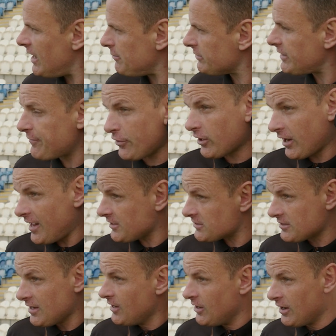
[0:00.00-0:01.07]
Yeah, different
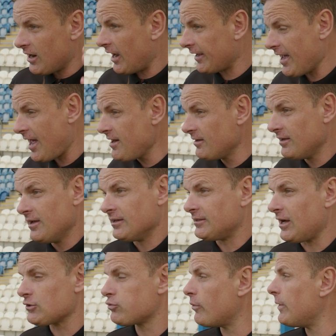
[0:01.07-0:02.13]
class. Again,
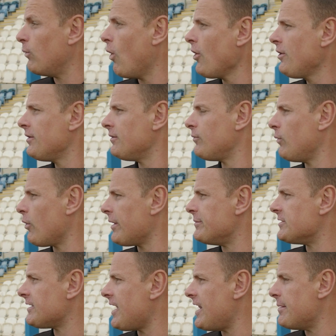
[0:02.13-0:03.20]
that's what we want. We want him
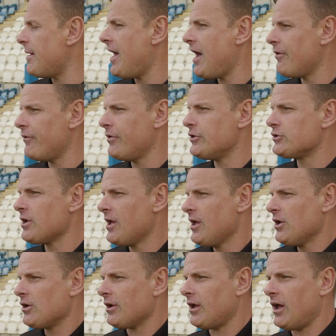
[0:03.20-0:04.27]
to get in them areas.
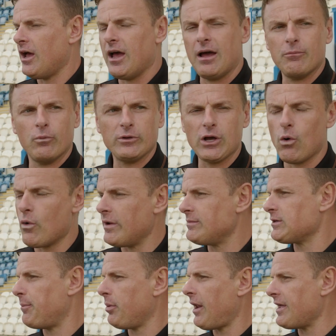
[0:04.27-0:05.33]
We don't want him
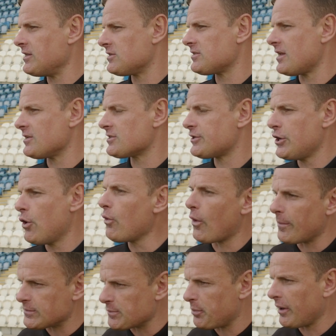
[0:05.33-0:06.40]
to play and stand still. We
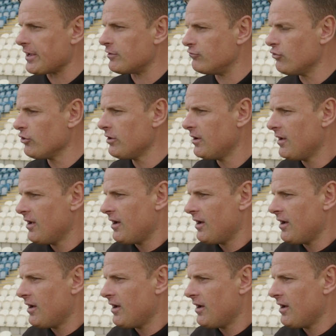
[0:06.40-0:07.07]
want him to play and run.